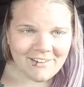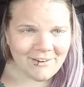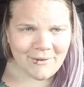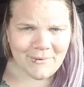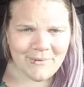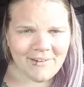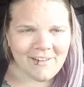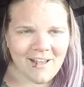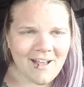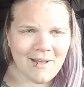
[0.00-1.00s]
you know,
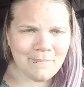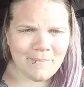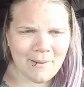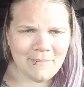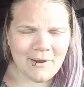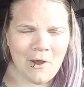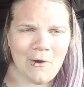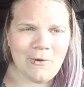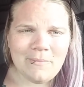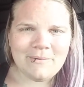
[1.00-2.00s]
up at
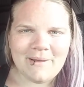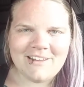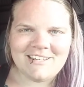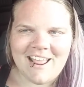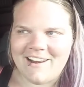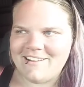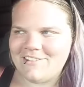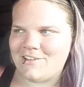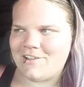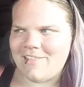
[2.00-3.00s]
home in Montana,
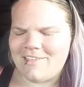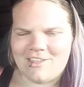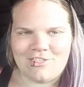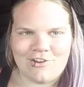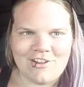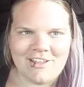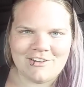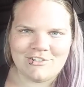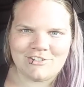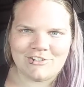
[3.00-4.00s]
they've got like 30
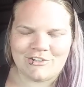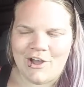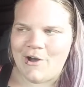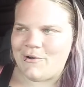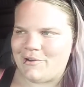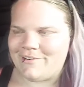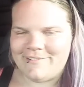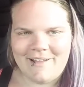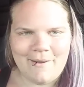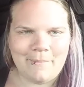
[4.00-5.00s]
inches of snow, and
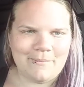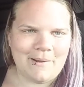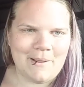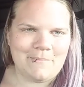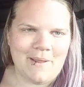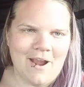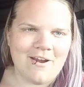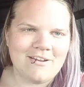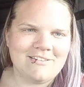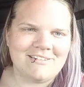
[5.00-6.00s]
up at my
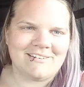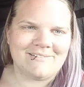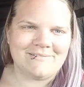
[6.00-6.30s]
parents in